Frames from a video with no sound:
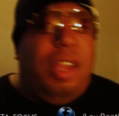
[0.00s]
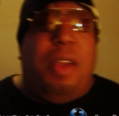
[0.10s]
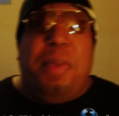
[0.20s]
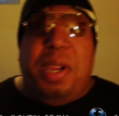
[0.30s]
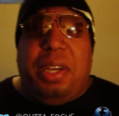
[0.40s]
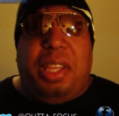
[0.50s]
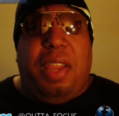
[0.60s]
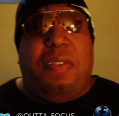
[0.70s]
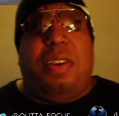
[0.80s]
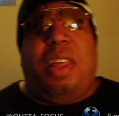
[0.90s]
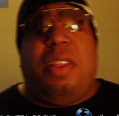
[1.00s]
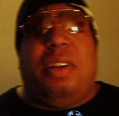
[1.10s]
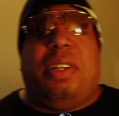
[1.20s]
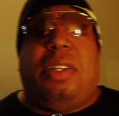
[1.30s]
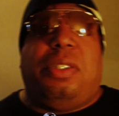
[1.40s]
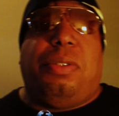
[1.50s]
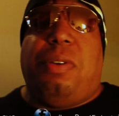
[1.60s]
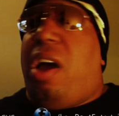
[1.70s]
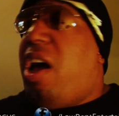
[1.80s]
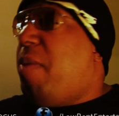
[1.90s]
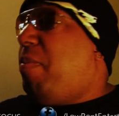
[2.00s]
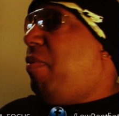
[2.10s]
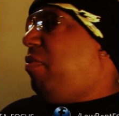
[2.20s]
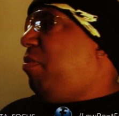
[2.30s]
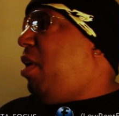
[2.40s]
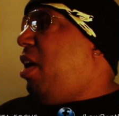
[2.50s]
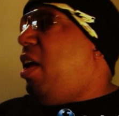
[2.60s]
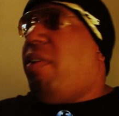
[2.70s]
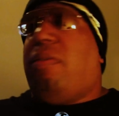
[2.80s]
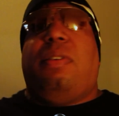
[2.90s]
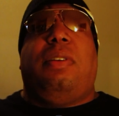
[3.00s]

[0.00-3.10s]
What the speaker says: I'm here to give you another contrive of my